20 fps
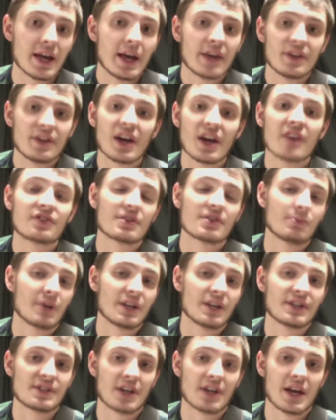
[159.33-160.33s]
Then if
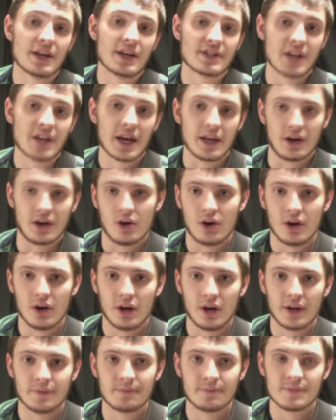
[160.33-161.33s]
somebody says, hey,
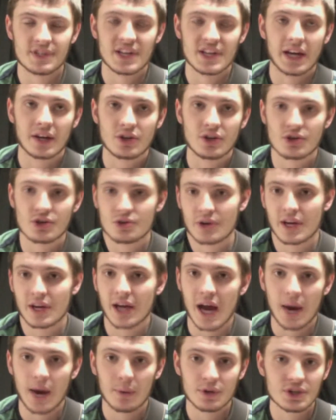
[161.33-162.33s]
on second string,
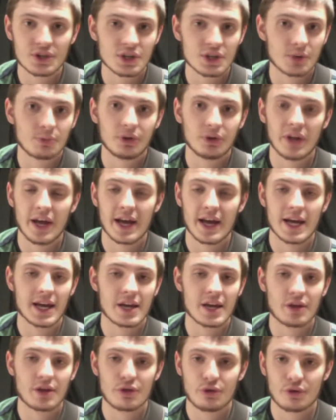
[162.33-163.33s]
I want you to
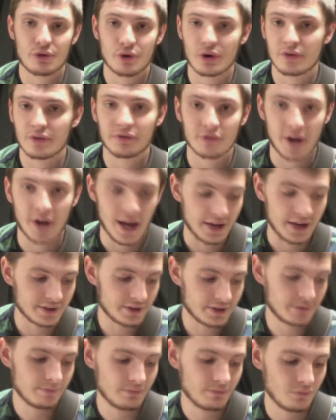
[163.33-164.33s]
play 3rd
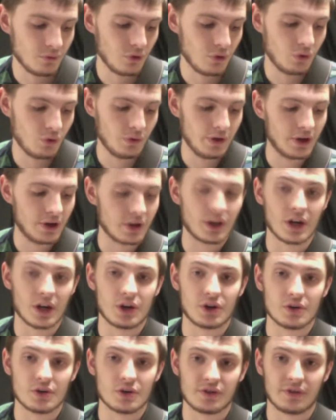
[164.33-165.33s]
fret. Well, all you got to
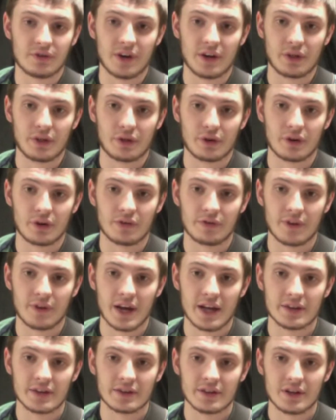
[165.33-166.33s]
do is find 3rd
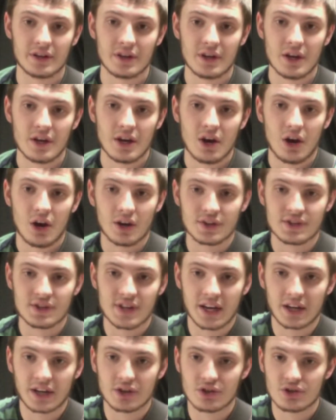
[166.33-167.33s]
fret on
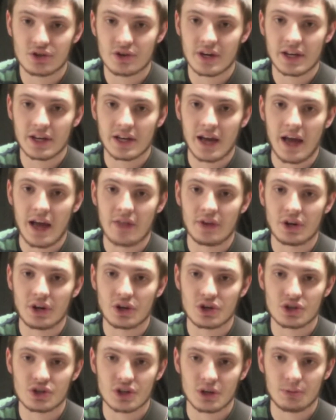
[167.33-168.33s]
second string, and then
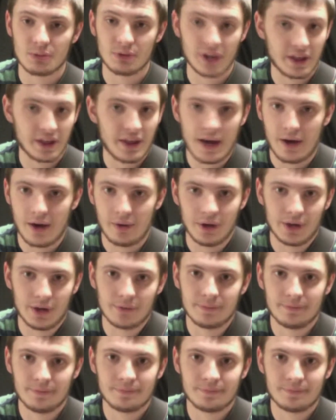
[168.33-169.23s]
you're just going to play that one.